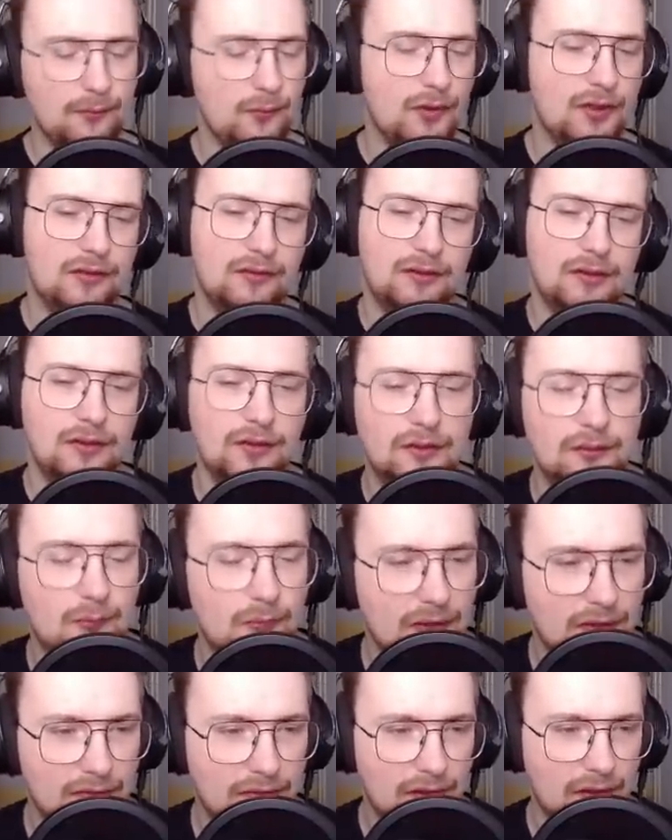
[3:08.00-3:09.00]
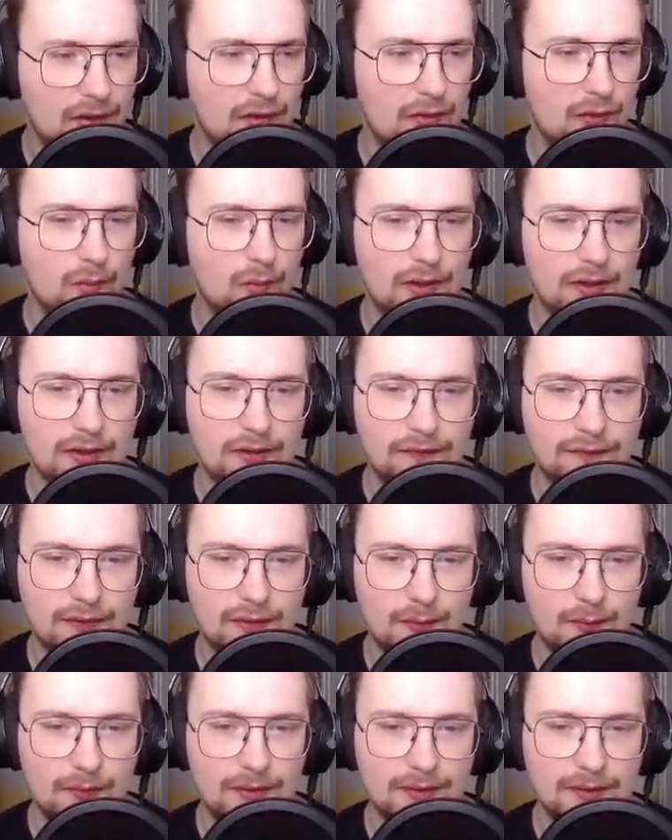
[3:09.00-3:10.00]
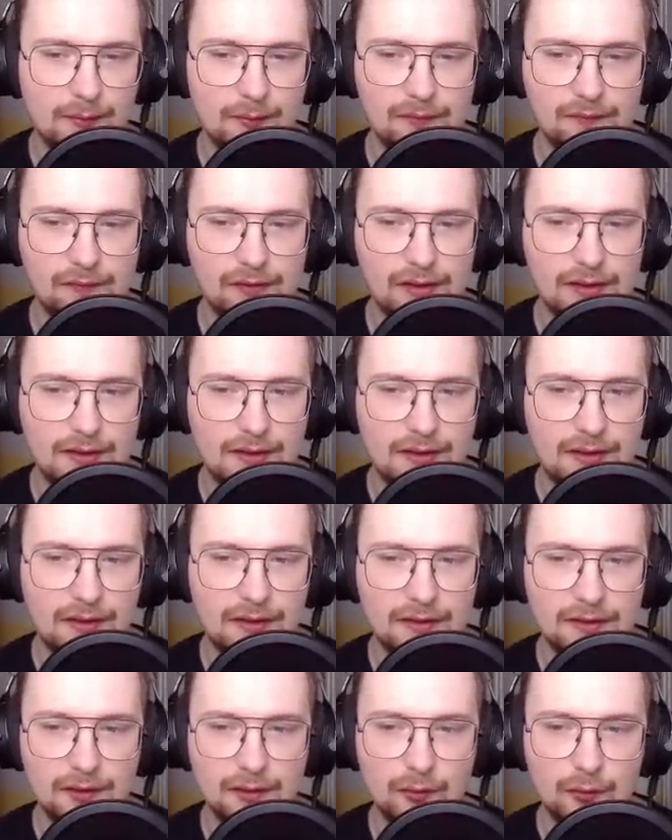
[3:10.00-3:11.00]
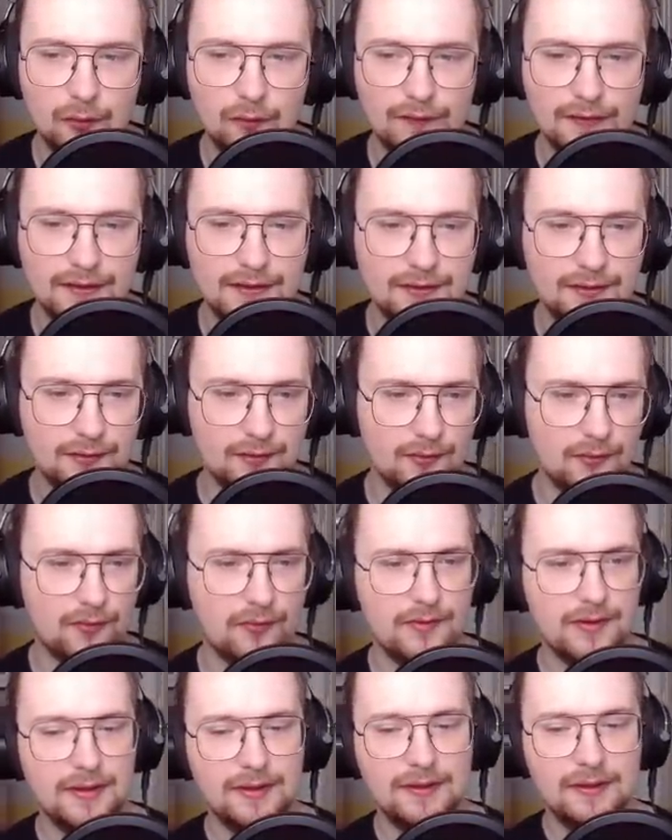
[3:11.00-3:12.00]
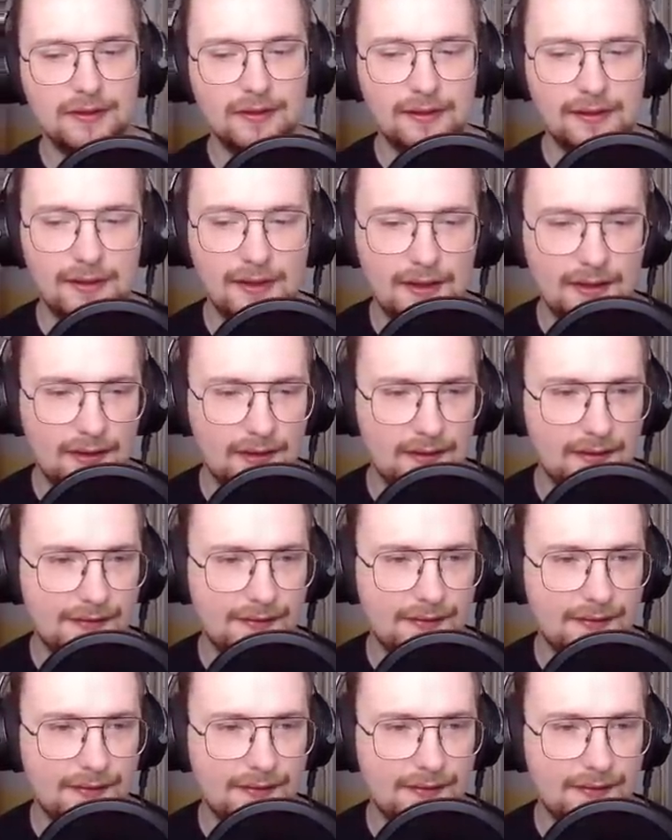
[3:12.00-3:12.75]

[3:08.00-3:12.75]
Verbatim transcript: we, are a we are a long way off, aren't we? We really are. Oh, this is cool. Yeah, I like